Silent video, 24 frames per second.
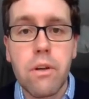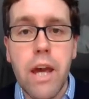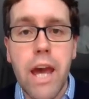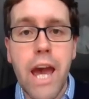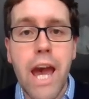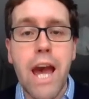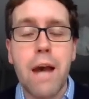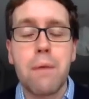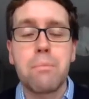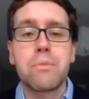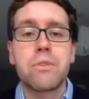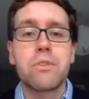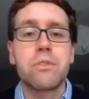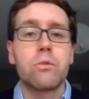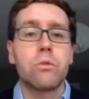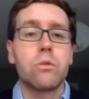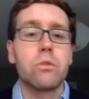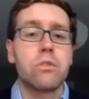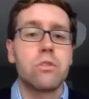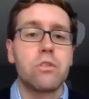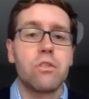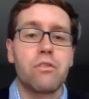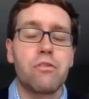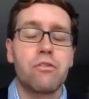apps
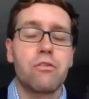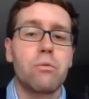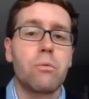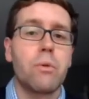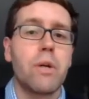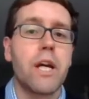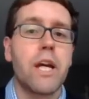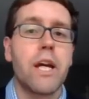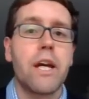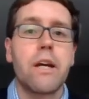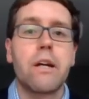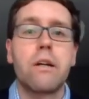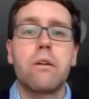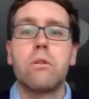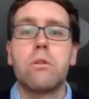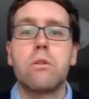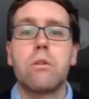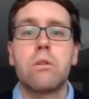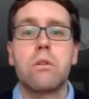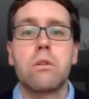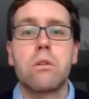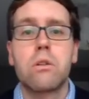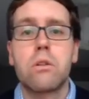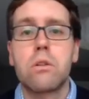or software
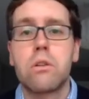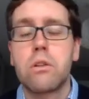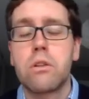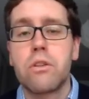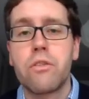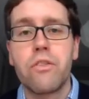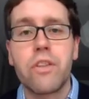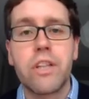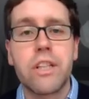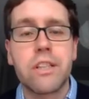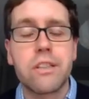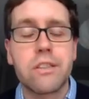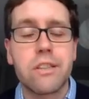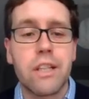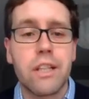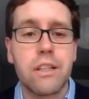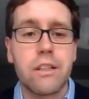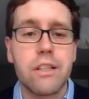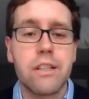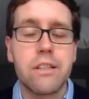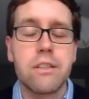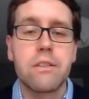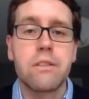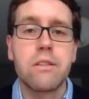or things
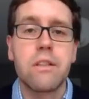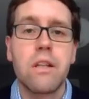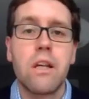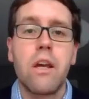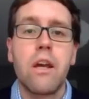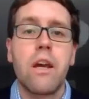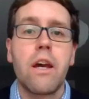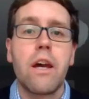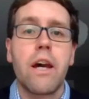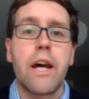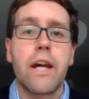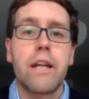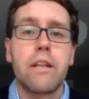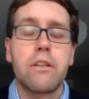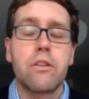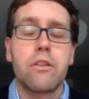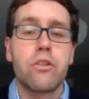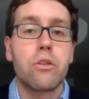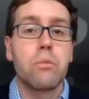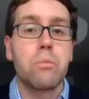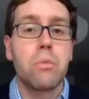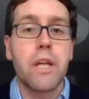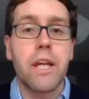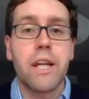like this, and
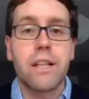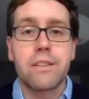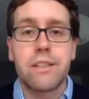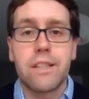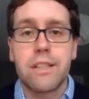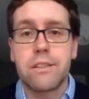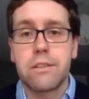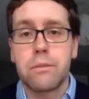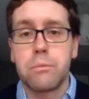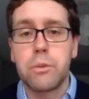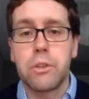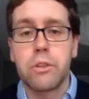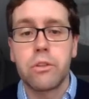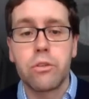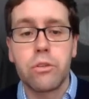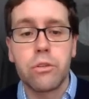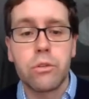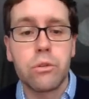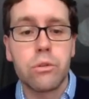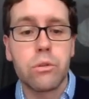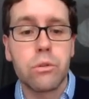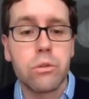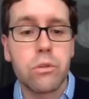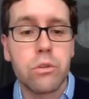it should be accessible
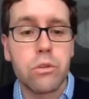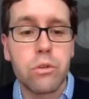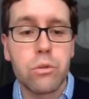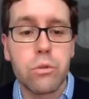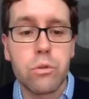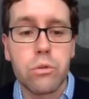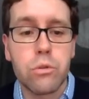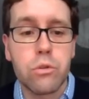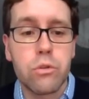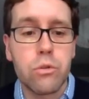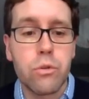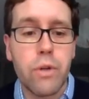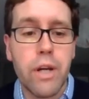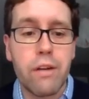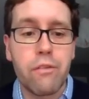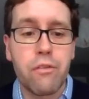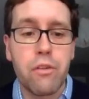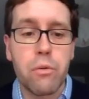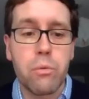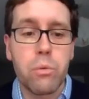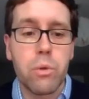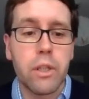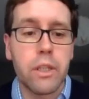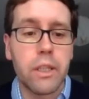to
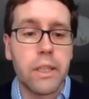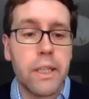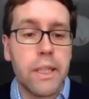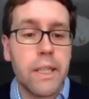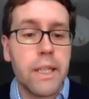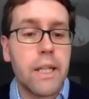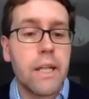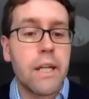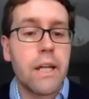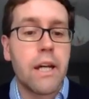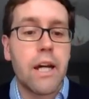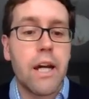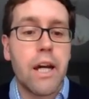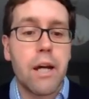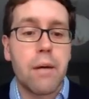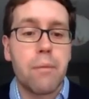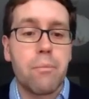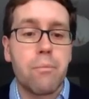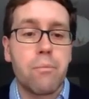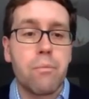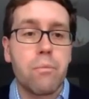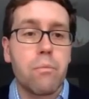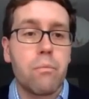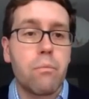everyone.
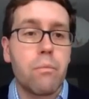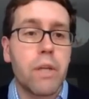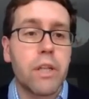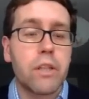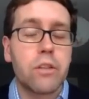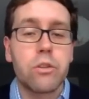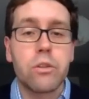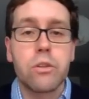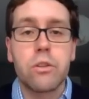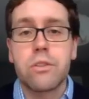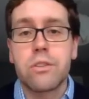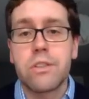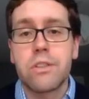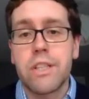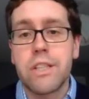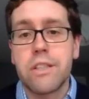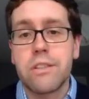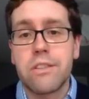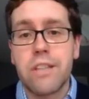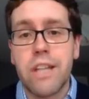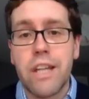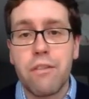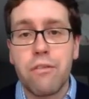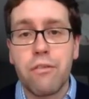Make sure you stay
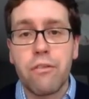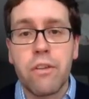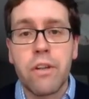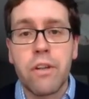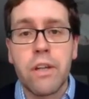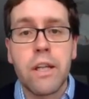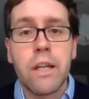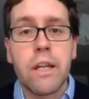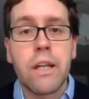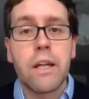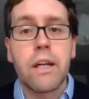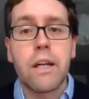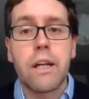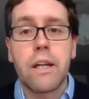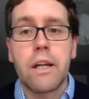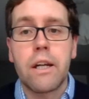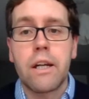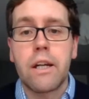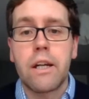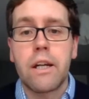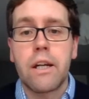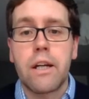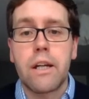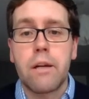safe,
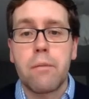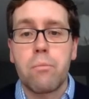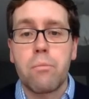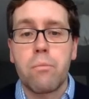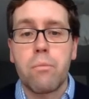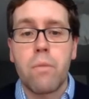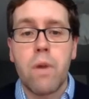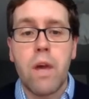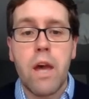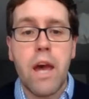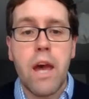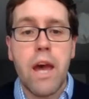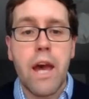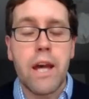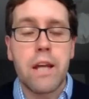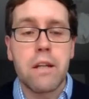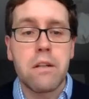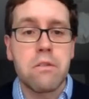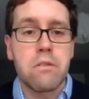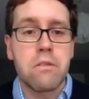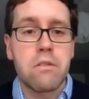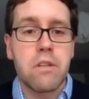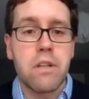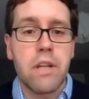and
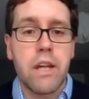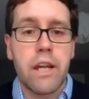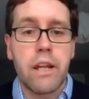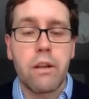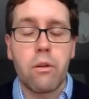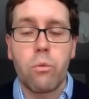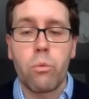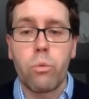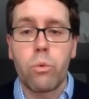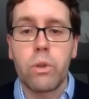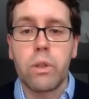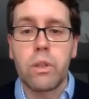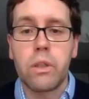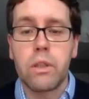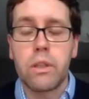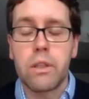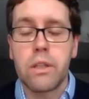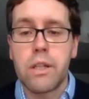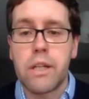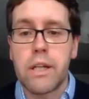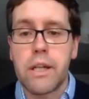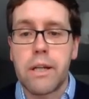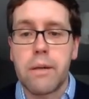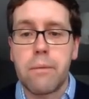
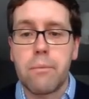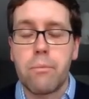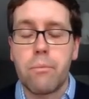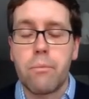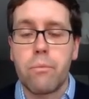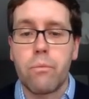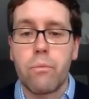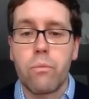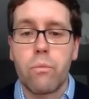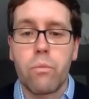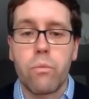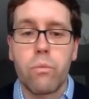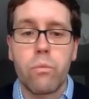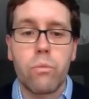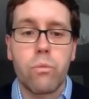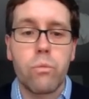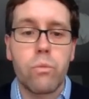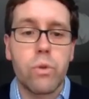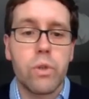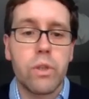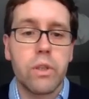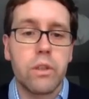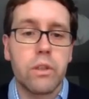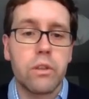
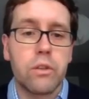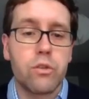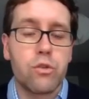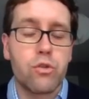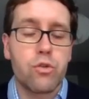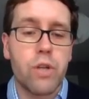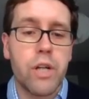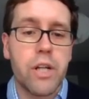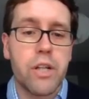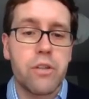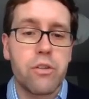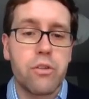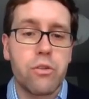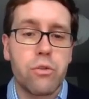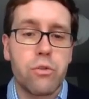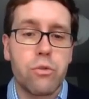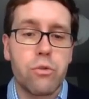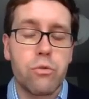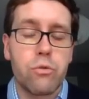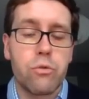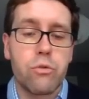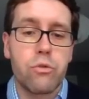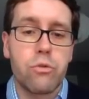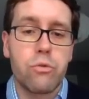we'll try
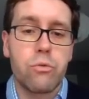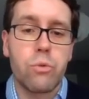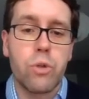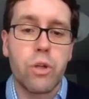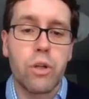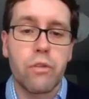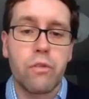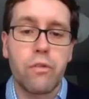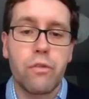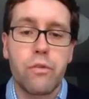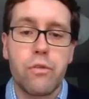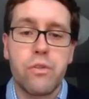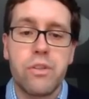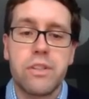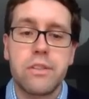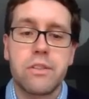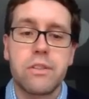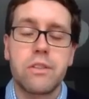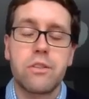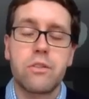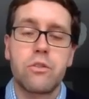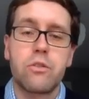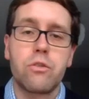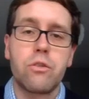to work through
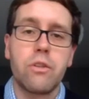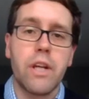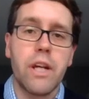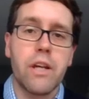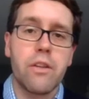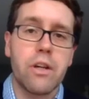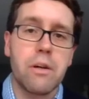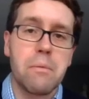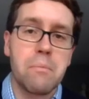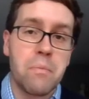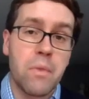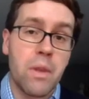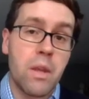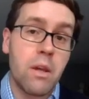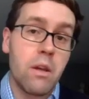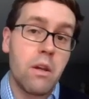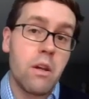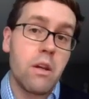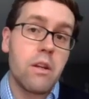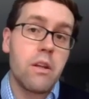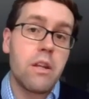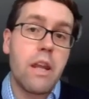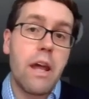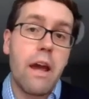this together.
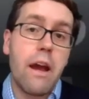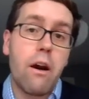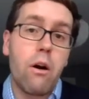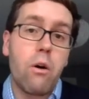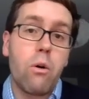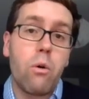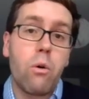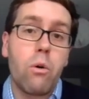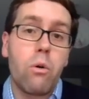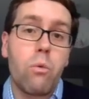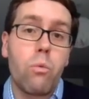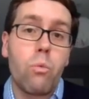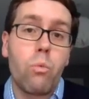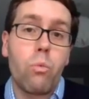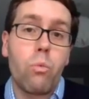Now,